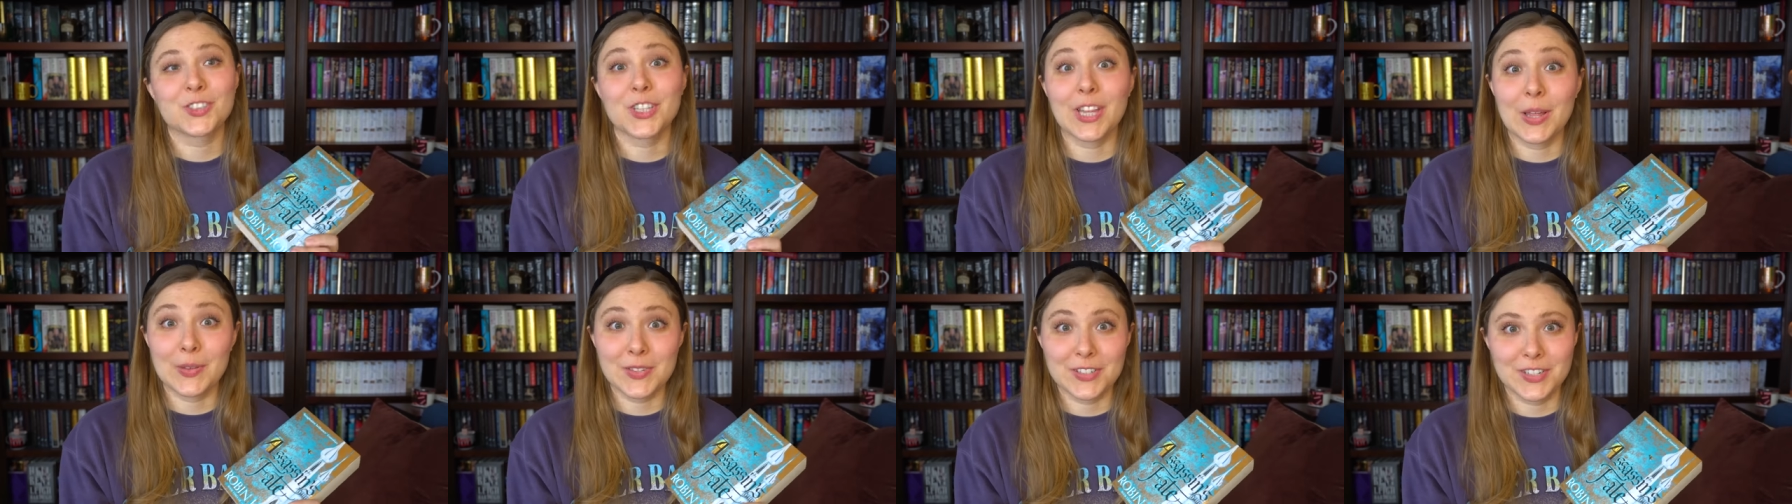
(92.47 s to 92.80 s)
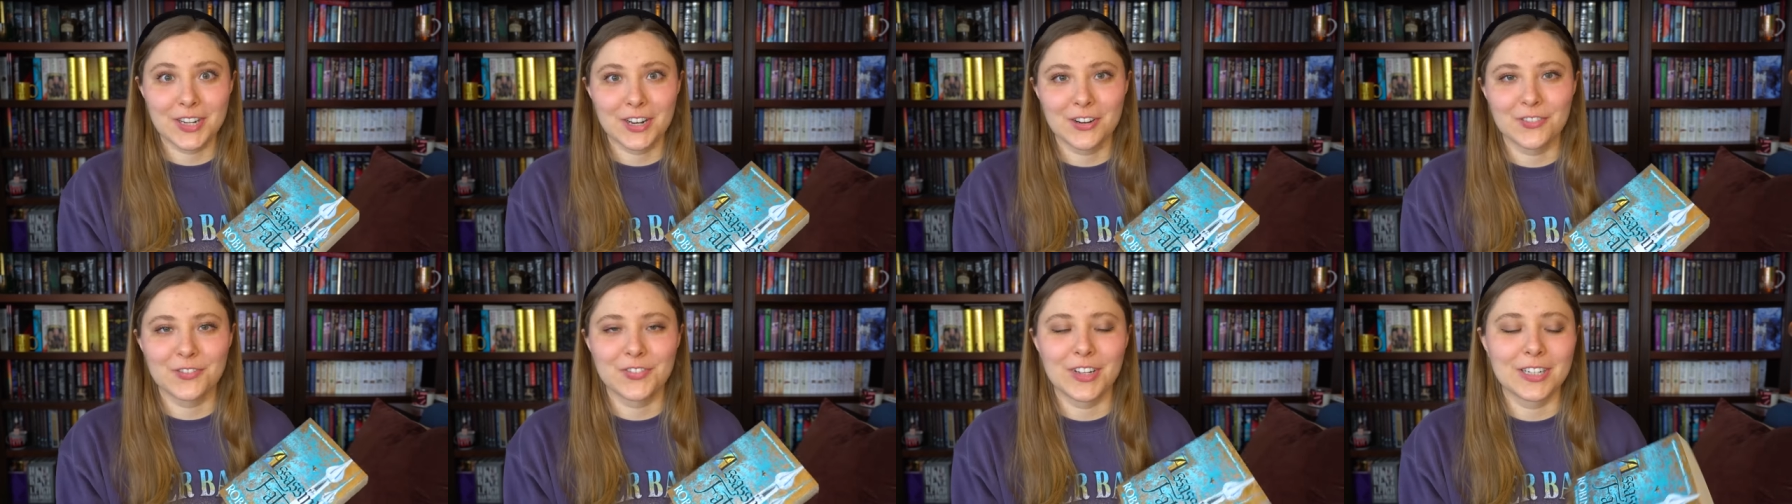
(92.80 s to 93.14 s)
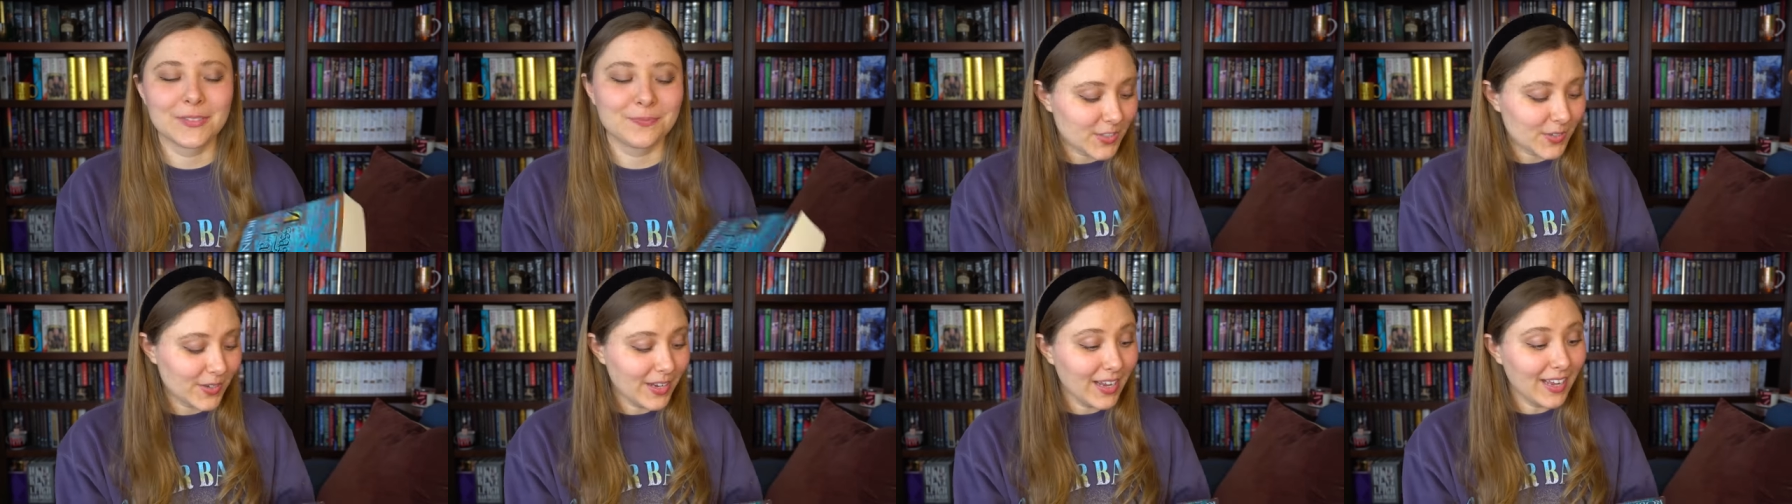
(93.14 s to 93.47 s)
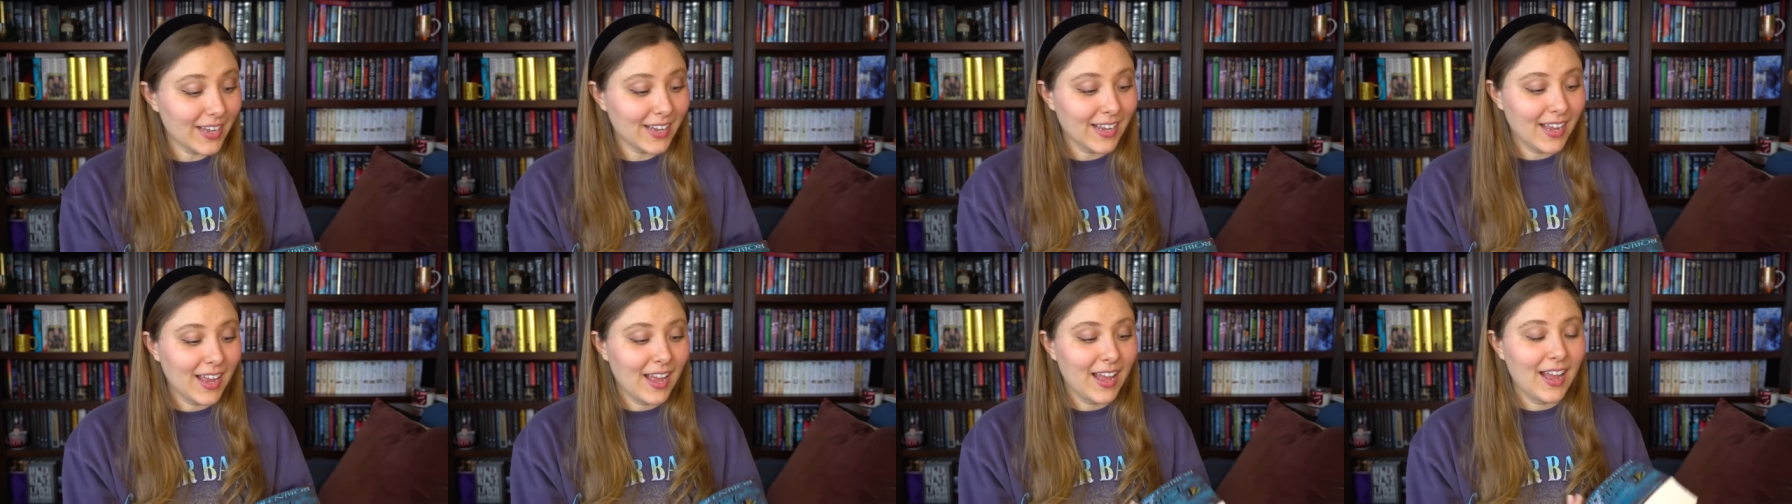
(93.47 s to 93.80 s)
So that was a ton of fun. So
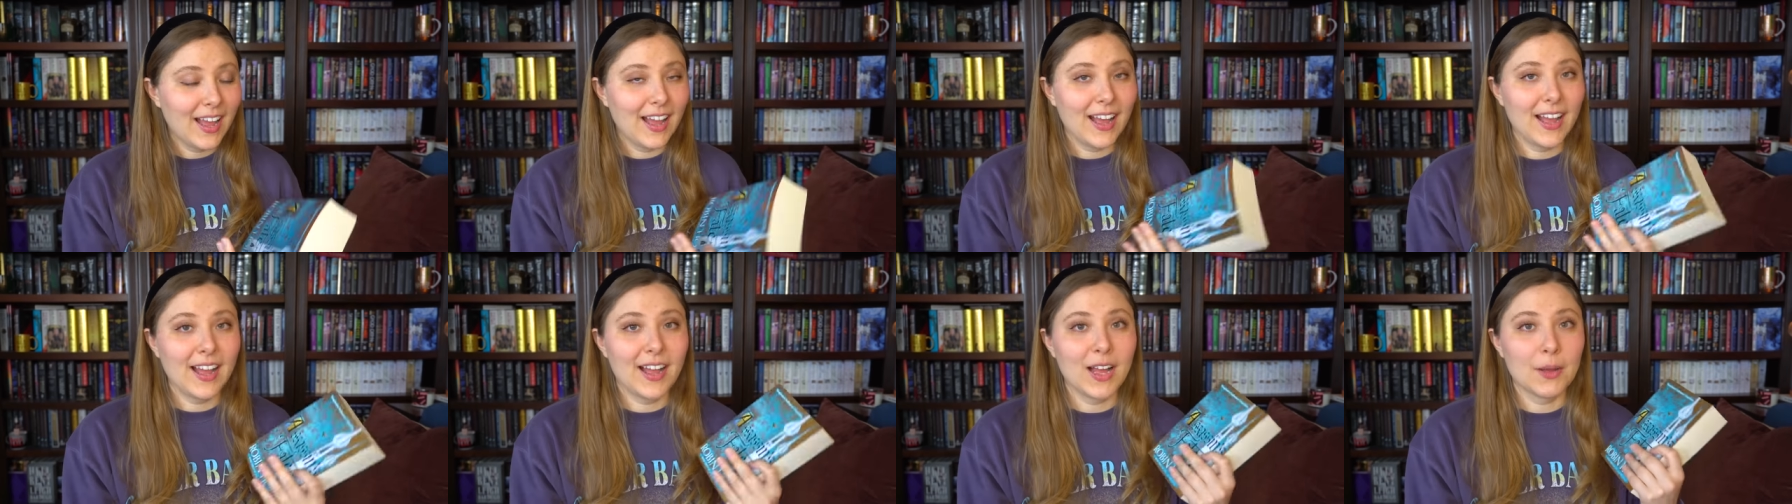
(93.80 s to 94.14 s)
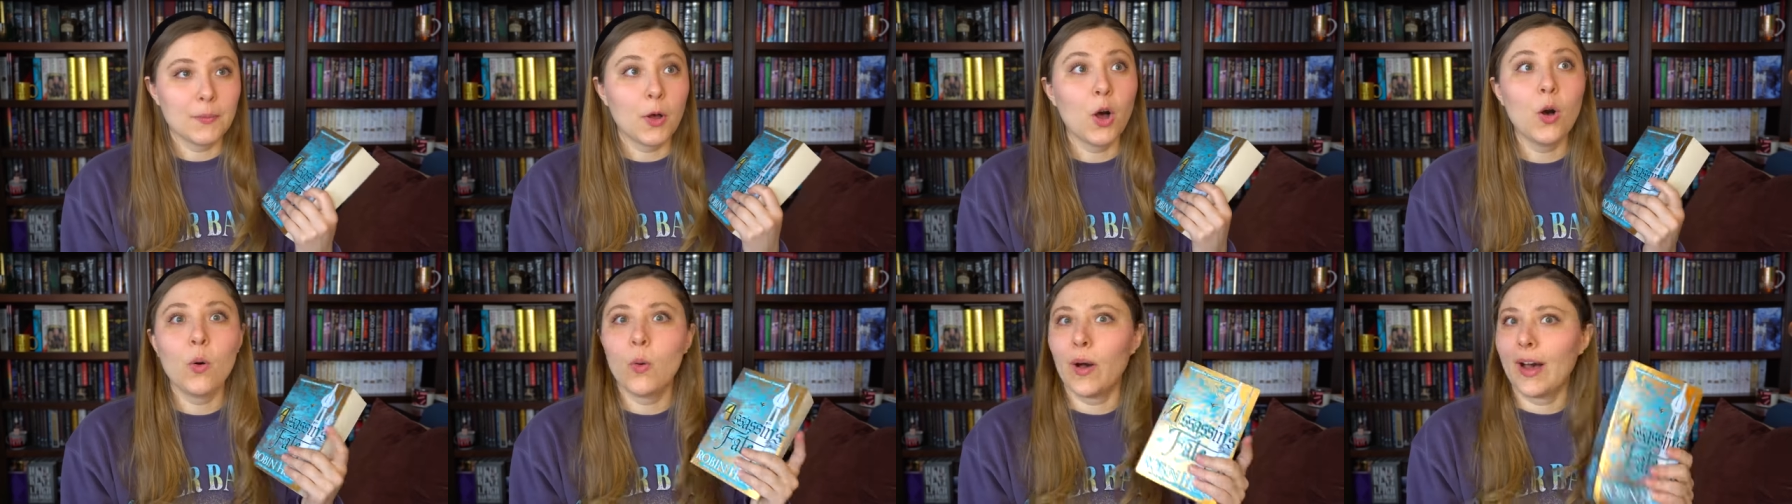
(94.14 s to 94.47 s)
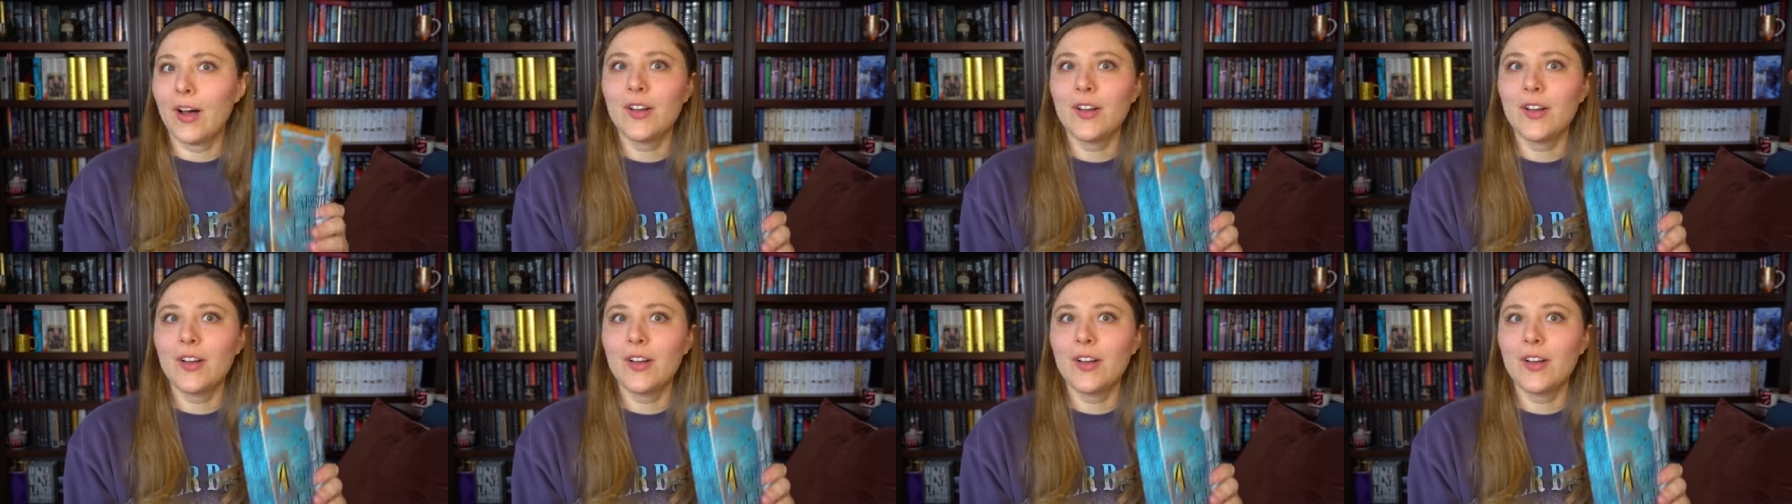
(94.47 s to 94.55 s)
yeah, oh,